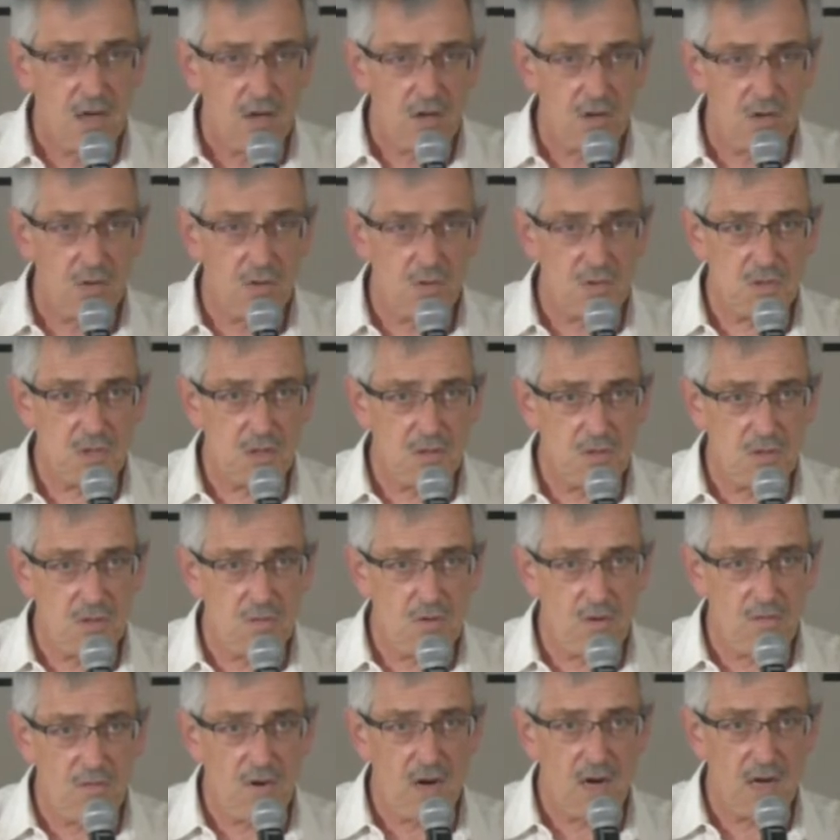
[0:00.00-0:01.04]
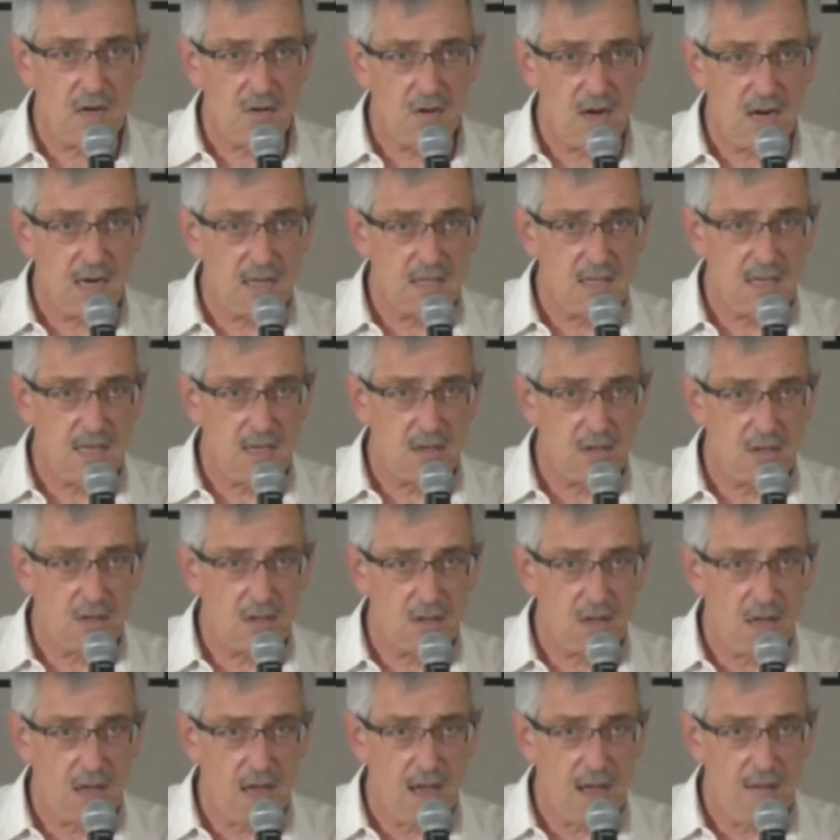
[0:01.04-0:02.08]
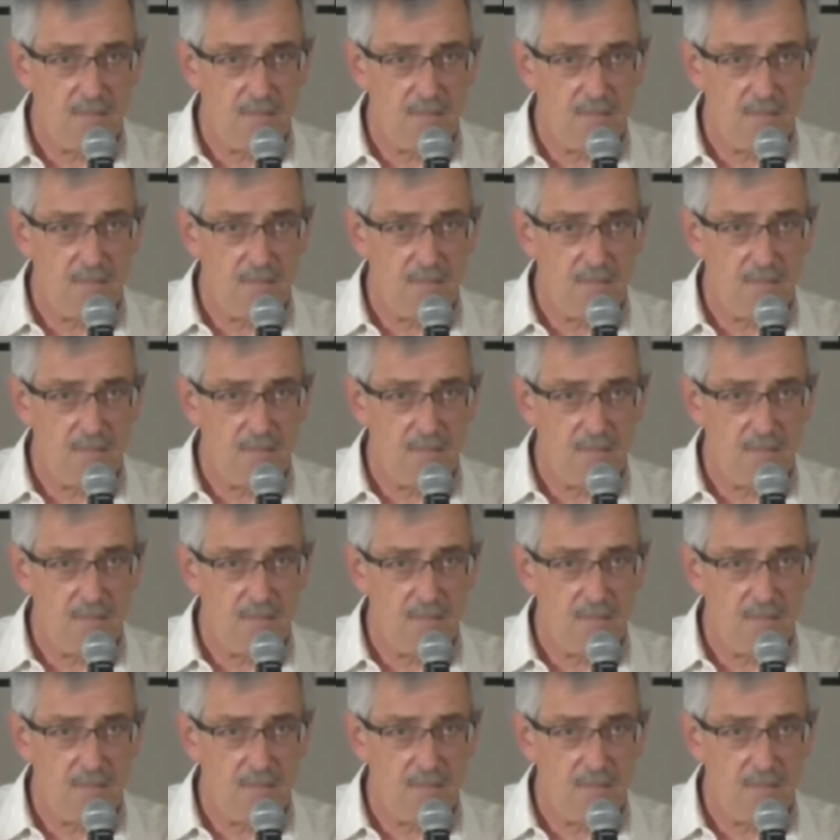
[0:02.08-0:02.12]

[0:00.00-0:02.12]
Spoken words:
can also do a very great deal